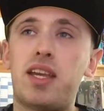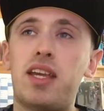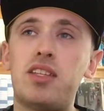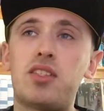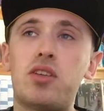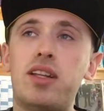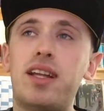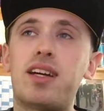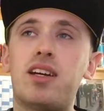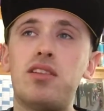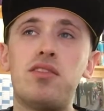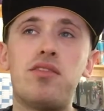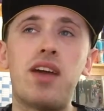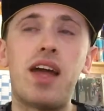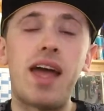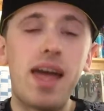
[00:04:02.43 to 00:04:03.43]
got that kind
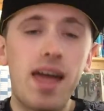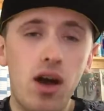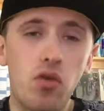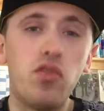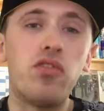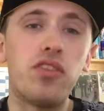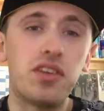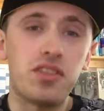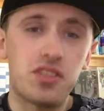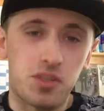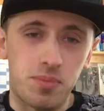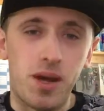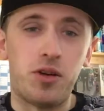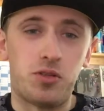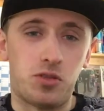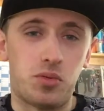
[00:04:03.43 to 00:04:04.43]
of health
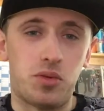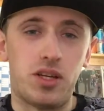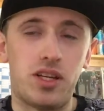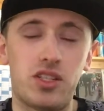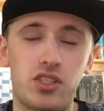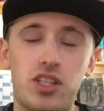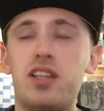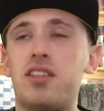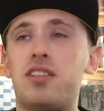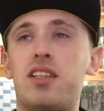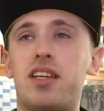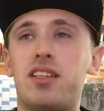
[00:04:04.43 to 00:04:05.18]
smell to it, shall I say?